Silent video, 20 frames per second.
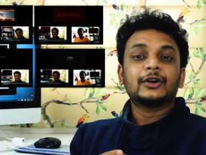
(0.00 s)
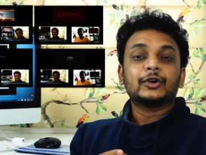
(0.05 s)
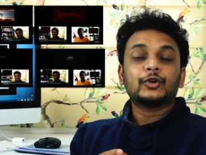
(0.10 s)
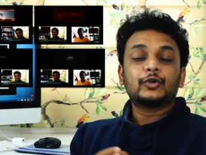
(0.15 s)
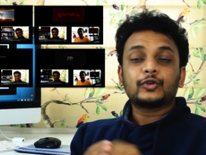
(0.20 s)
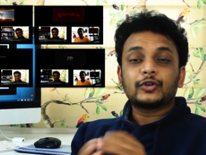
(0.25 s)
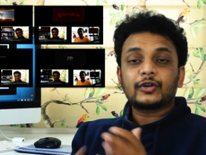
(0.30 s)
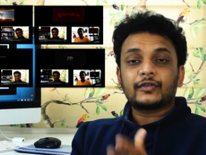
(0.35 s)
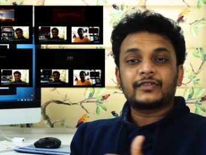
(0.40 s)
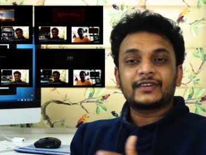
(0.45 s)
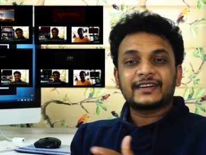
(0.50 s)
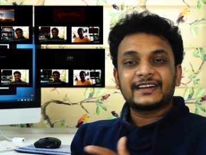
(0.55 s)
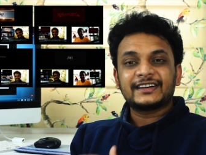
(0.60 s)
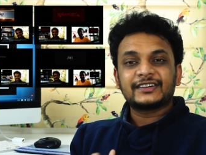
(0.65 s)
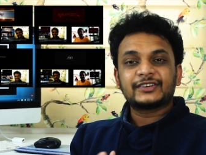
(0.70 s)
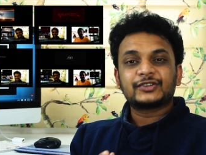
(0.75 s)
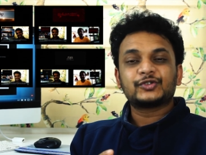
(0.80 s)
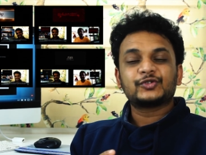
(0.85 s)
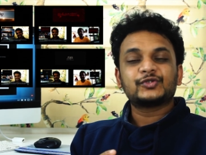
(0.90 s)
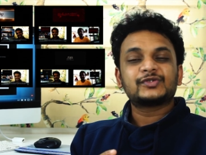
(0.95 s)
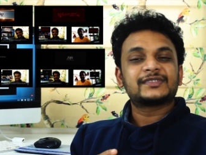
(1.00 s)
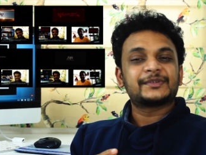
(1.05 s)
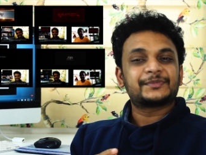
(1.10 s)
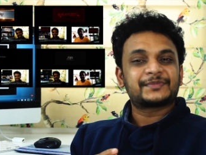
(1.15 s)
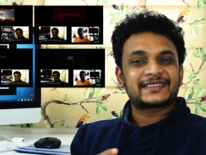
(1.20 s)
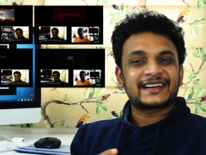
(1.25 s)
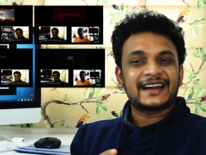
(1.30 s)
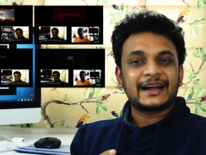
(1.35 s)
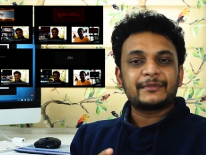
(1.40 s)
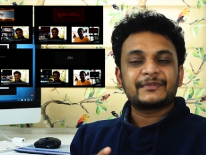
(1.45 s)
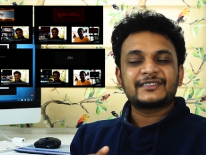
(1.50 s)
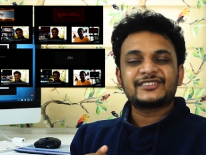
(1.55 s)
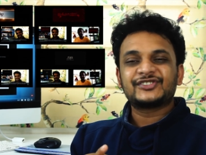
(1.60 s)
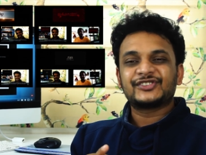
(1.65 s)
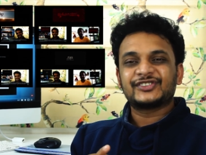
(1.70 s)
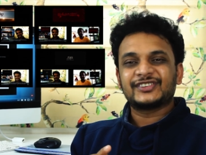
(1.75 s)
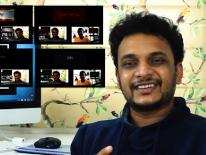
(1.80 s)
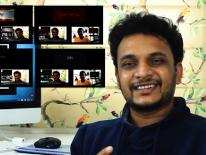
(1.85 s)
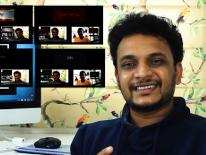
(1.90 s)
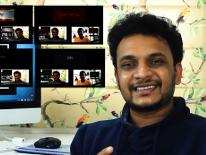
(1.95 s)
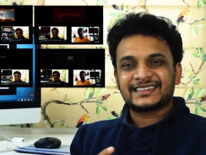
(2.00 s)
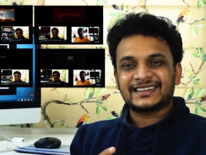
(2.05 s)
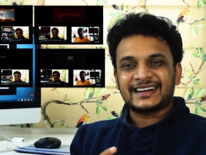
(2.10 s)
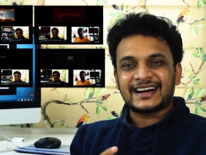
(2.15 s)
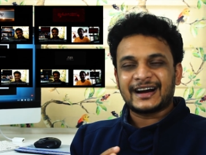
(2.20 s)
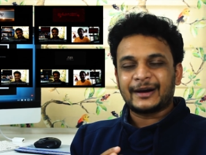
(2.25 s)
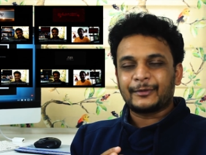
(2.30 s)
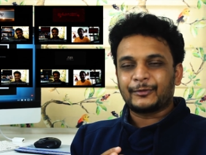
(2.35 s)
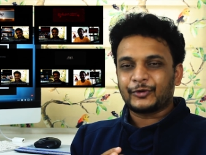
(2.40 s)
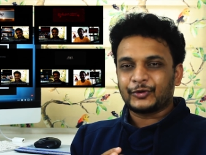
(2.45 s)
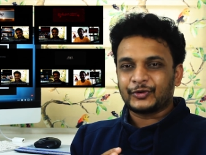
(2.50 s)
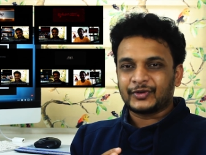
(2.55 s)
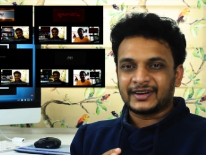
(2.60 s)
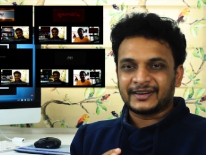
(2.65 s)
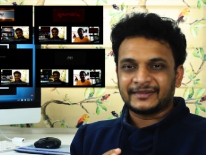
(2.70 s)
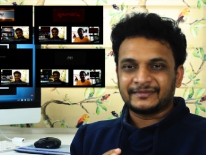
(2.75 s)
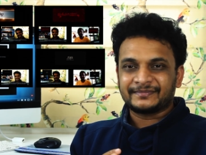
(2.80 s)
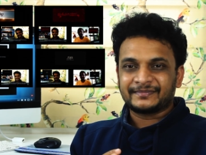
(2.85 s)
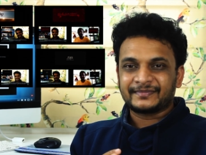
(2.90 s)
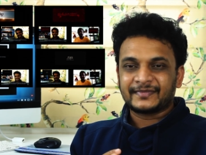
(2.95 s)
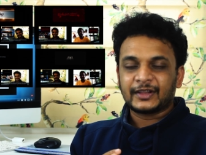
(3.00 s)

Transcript: Do not forget to subscribe and share our program.